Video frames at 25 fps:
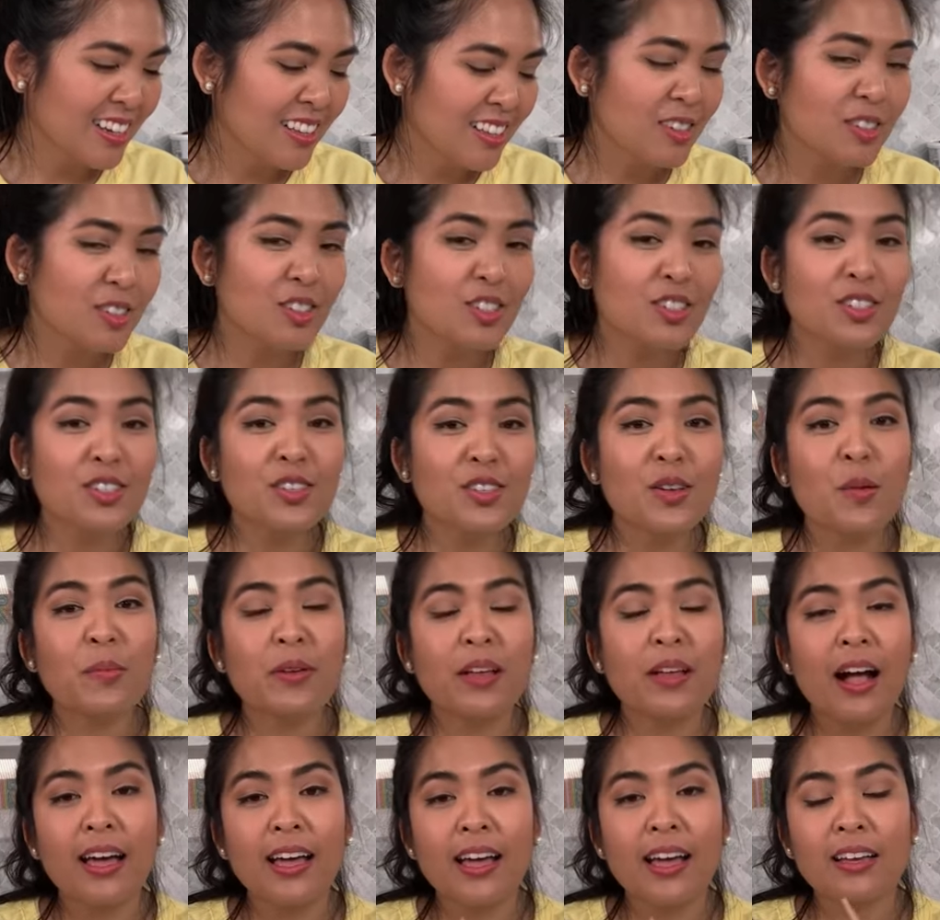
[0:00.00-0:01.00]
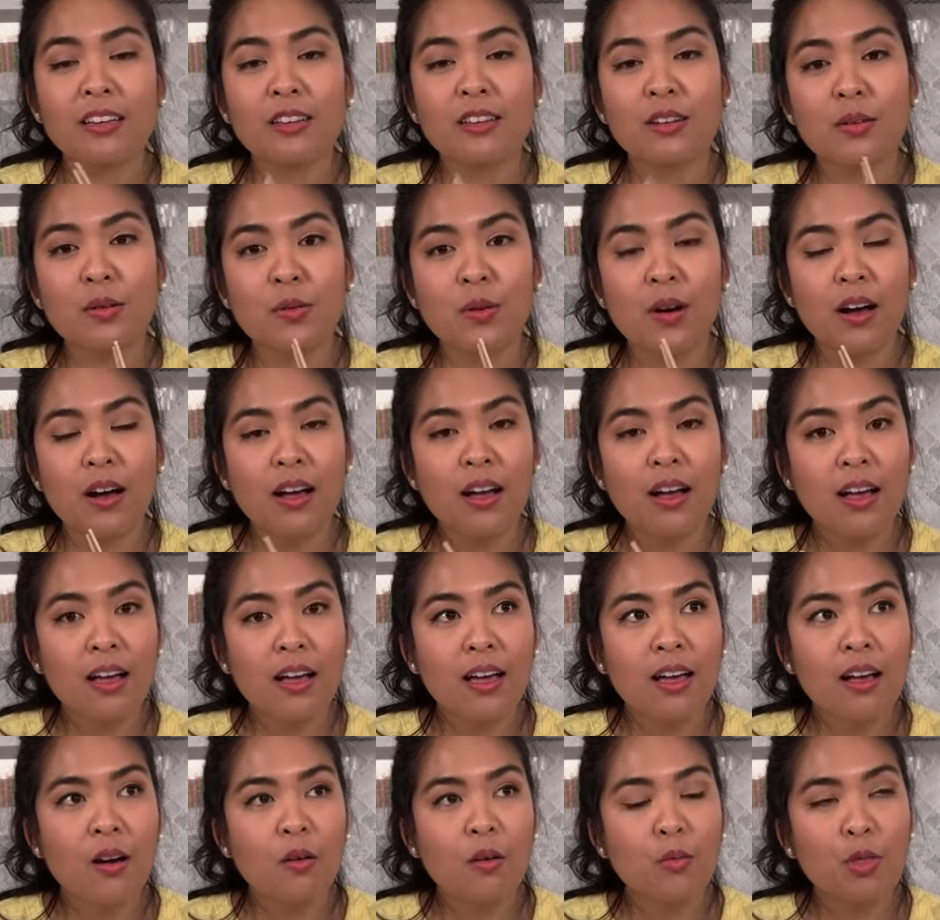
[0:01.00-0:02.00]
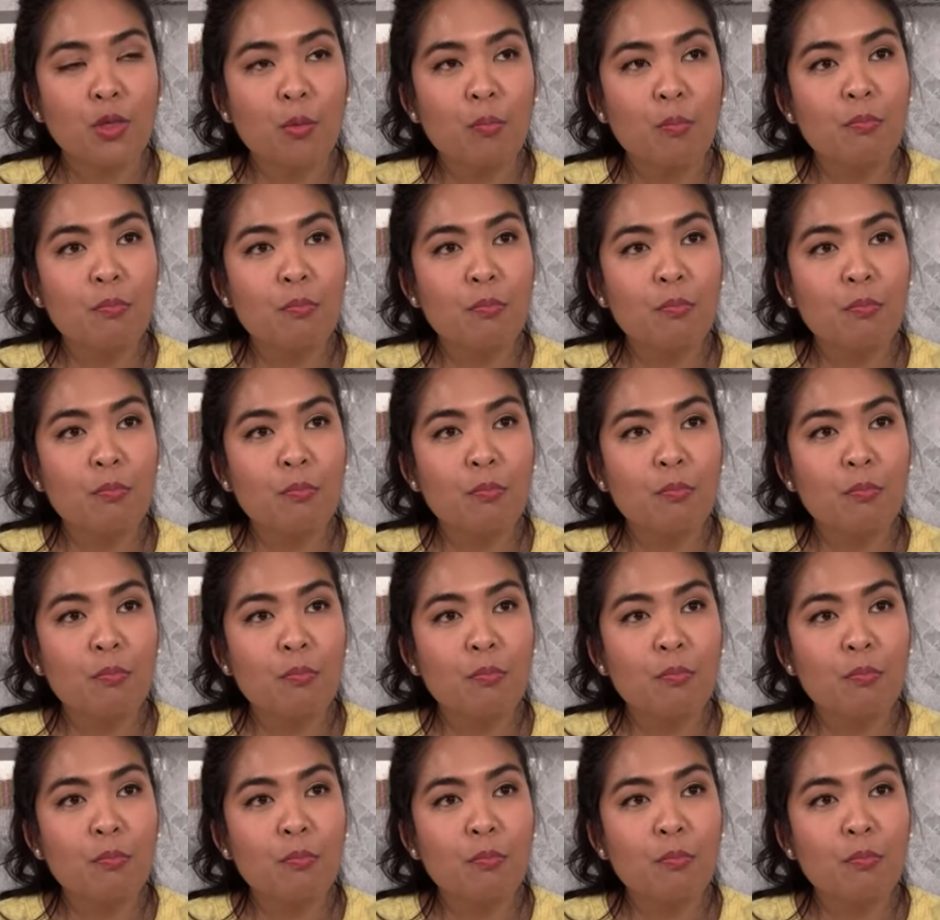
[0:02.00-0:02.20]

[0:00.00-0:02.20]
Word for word: there's just so many, you know, the